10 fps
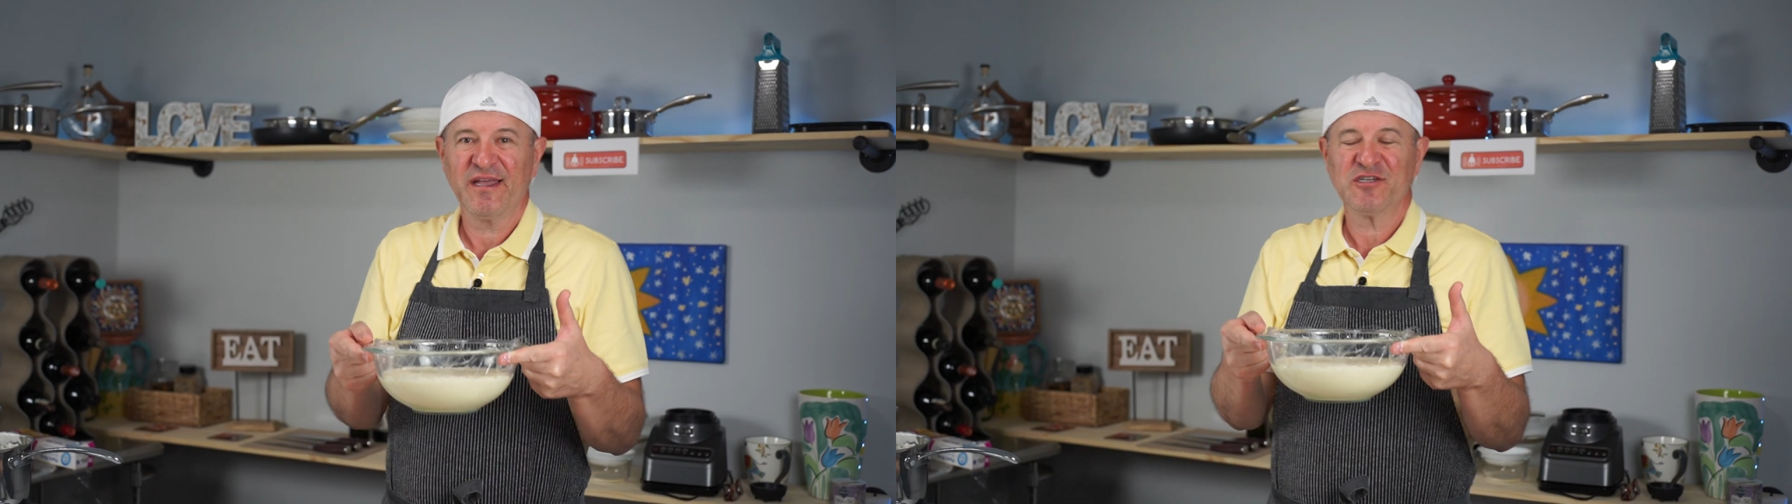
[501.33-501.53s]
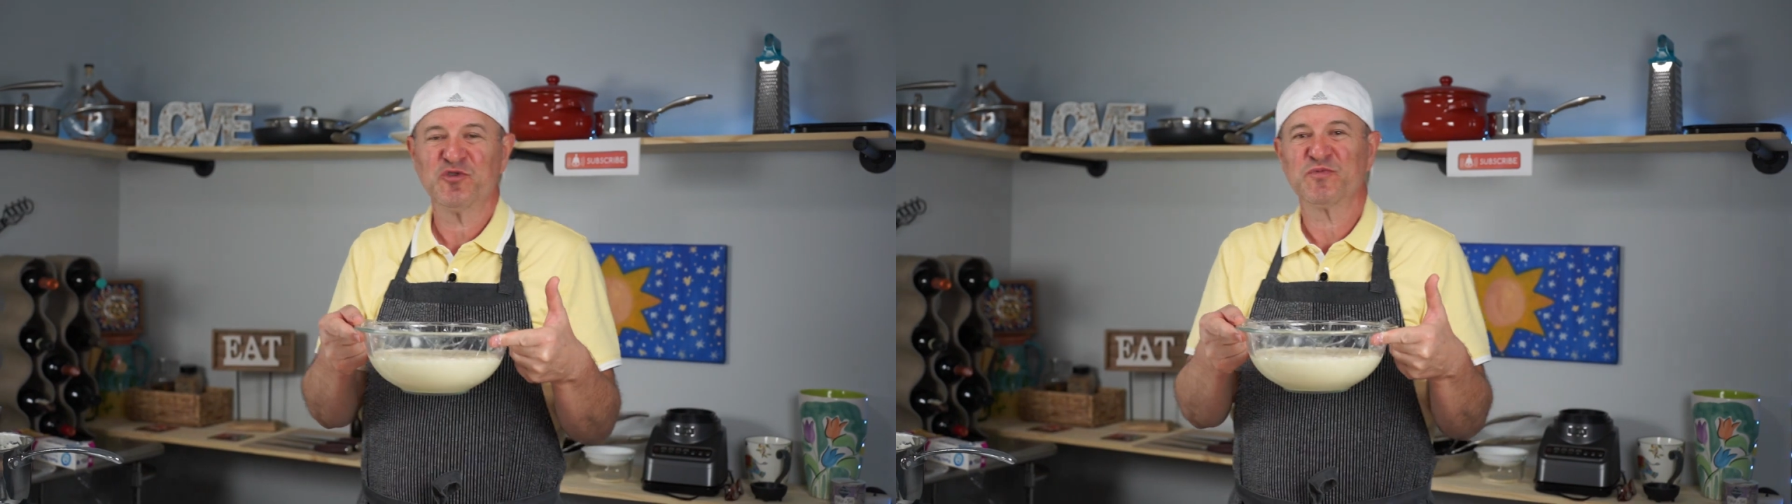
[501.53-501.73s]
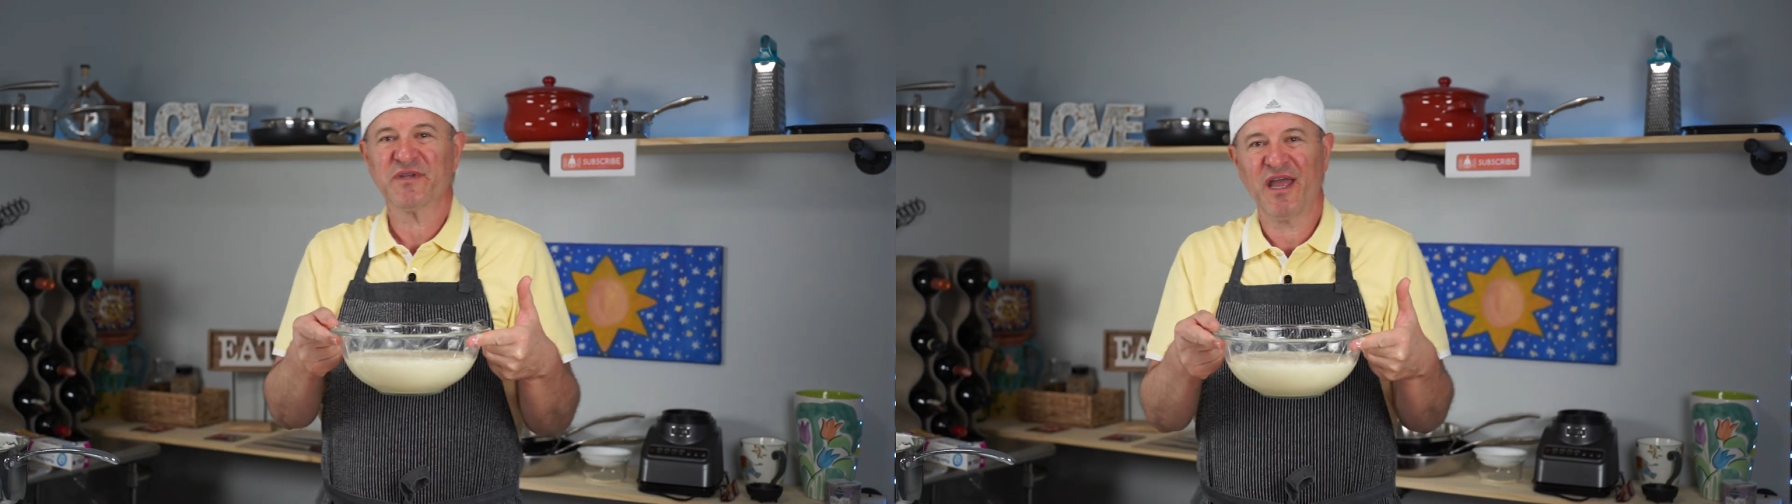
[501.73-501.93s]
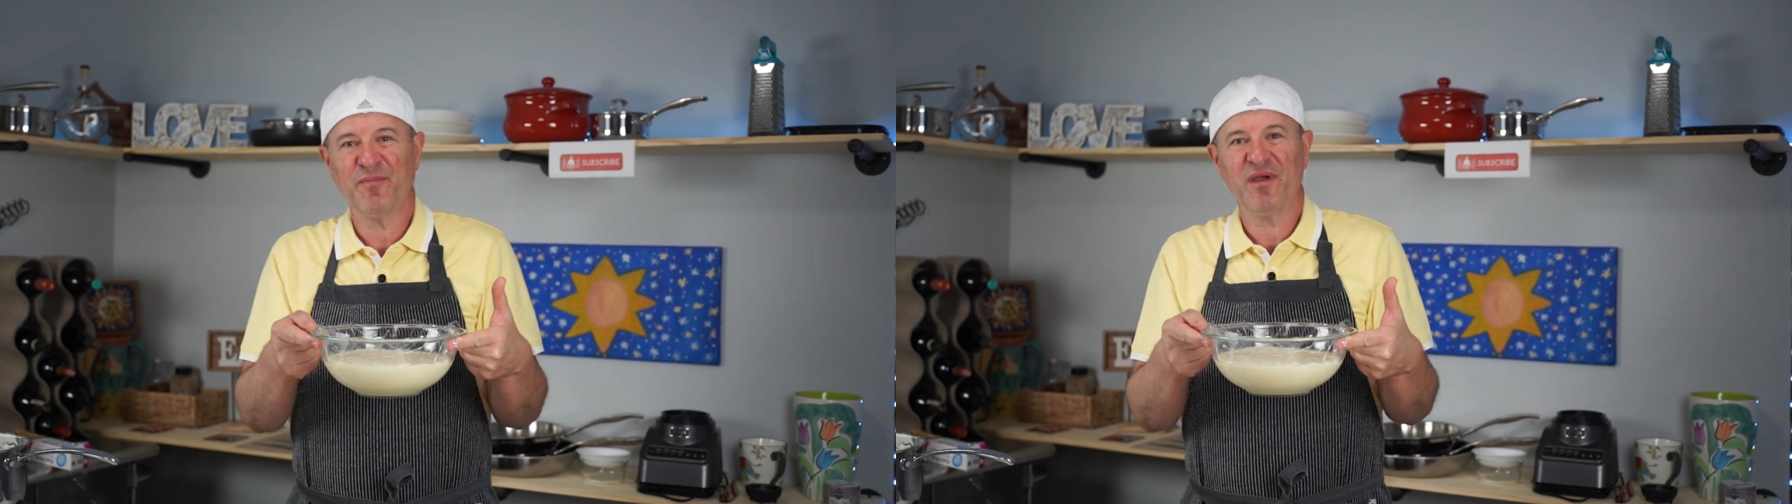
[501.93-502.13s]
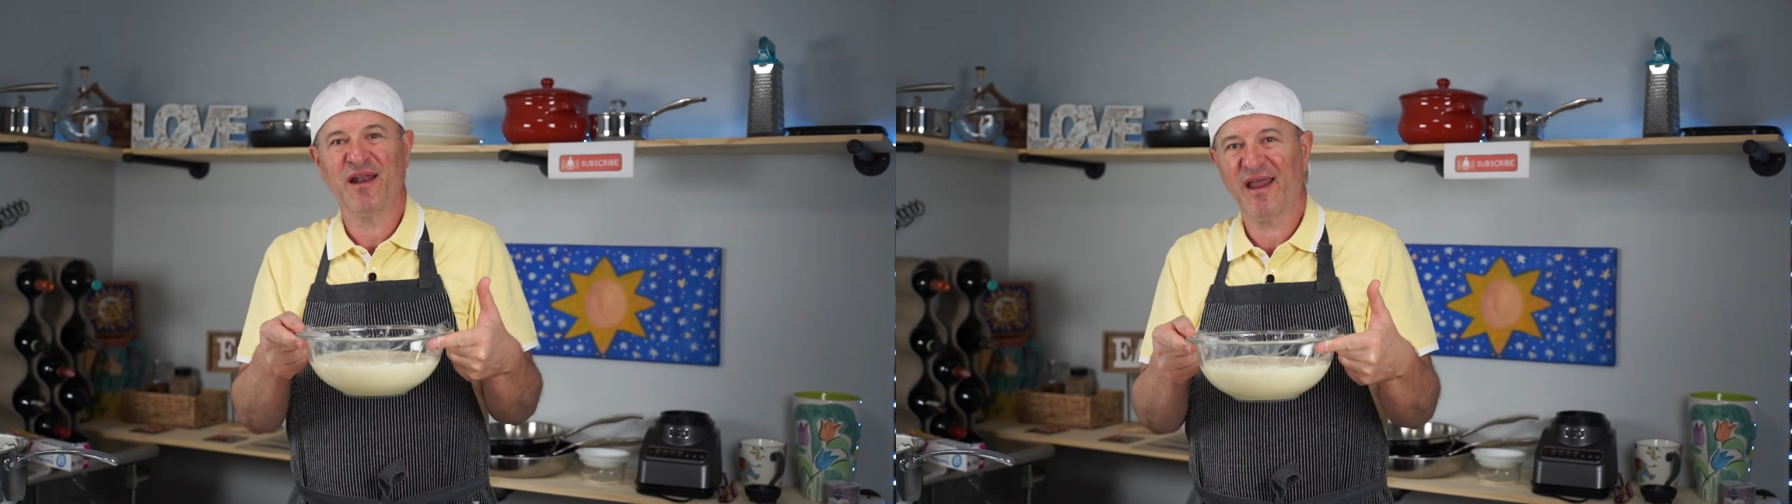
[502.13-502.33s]
subscribe
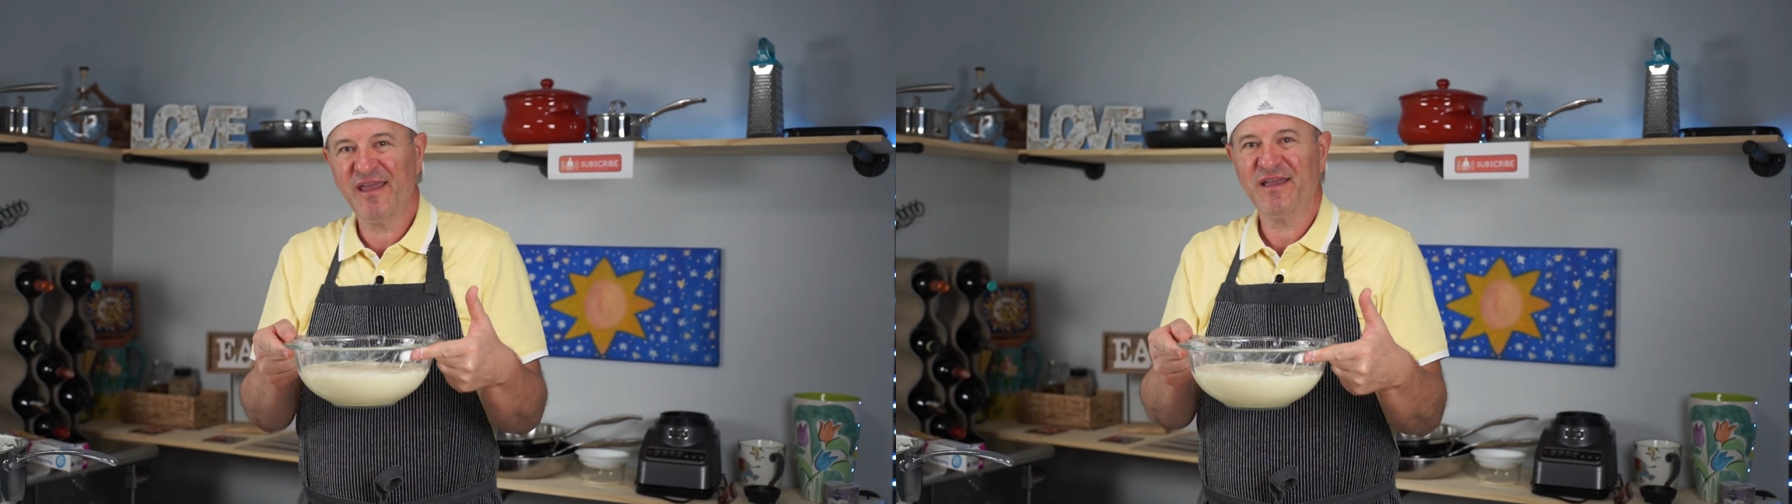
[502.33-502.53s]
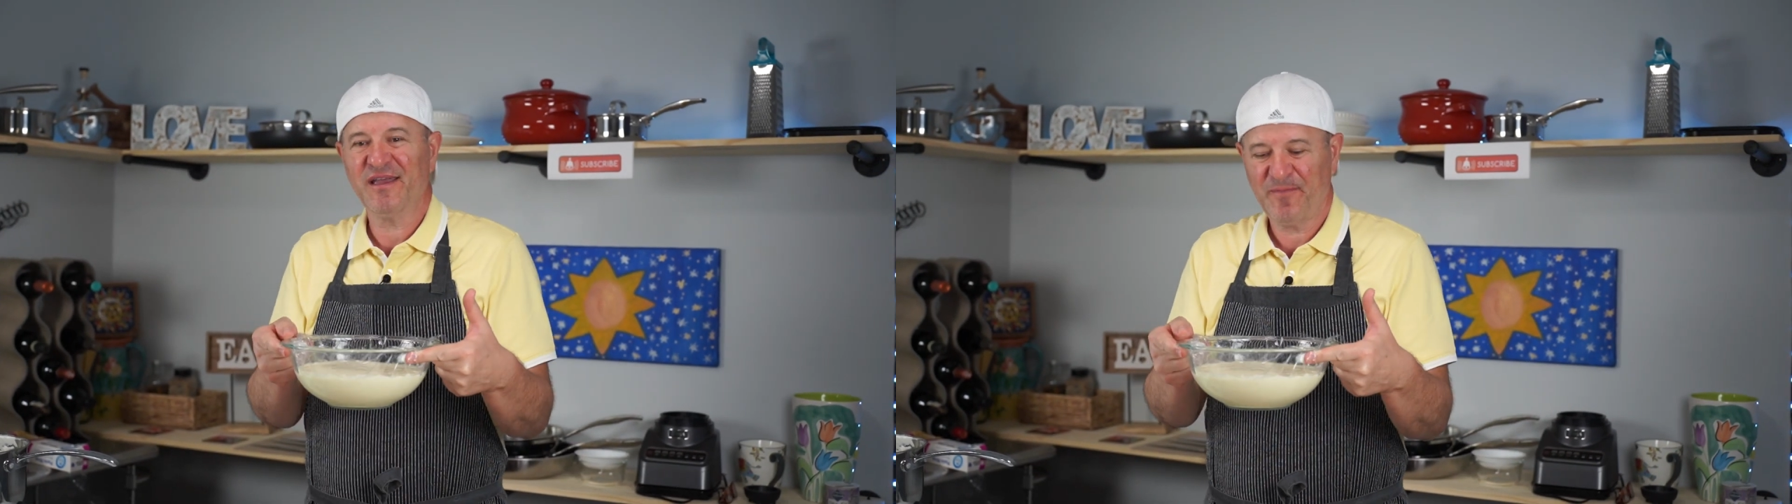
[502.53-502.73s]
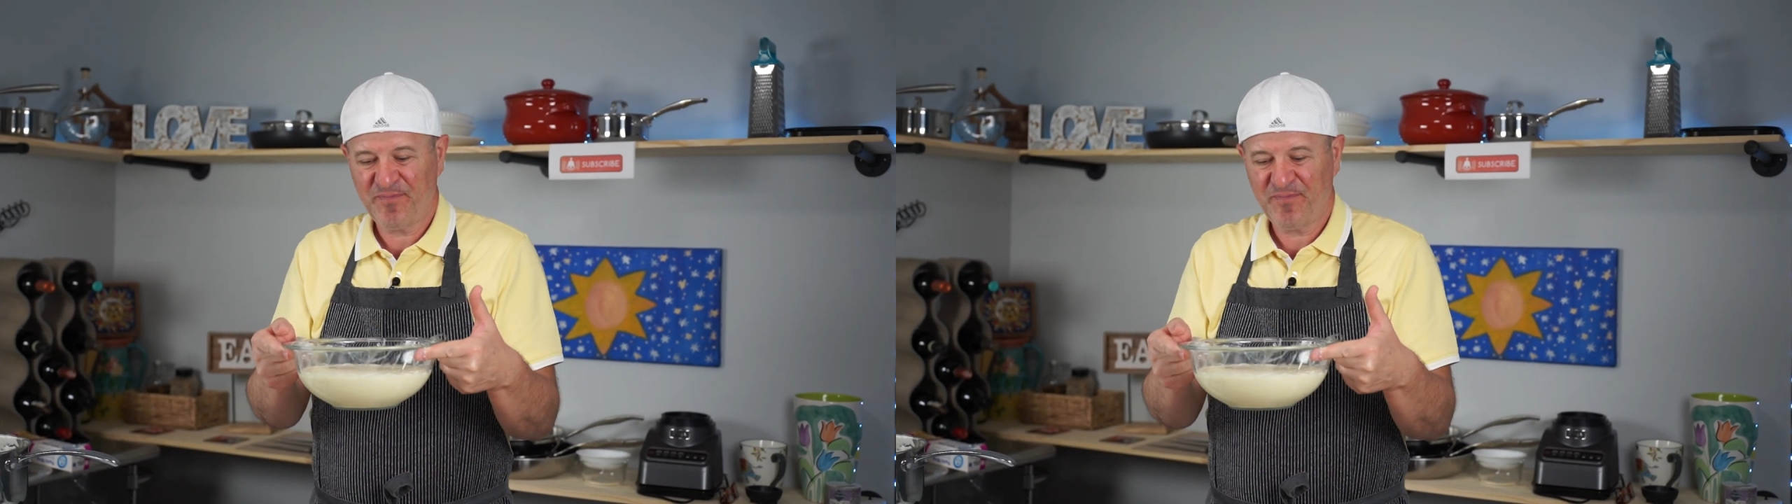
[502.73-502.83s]
and like,